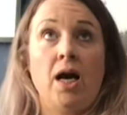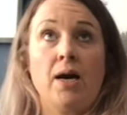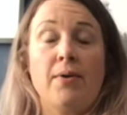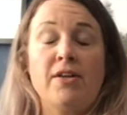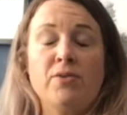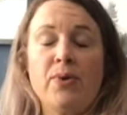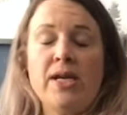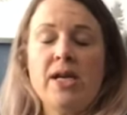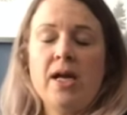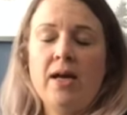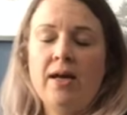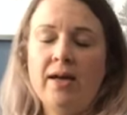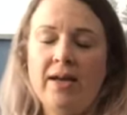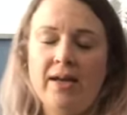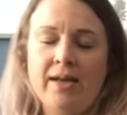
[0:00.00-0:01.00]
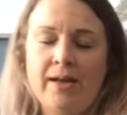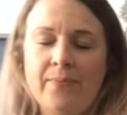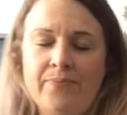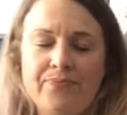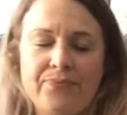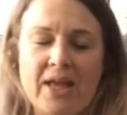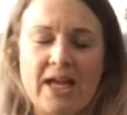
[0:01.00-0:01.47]
Because when,
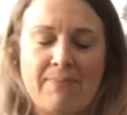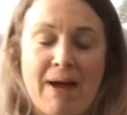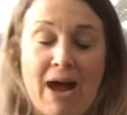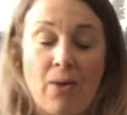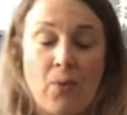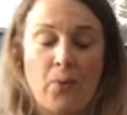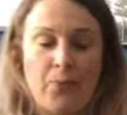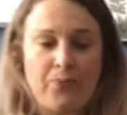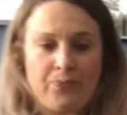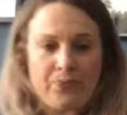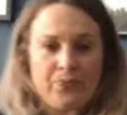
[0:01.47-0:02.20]
about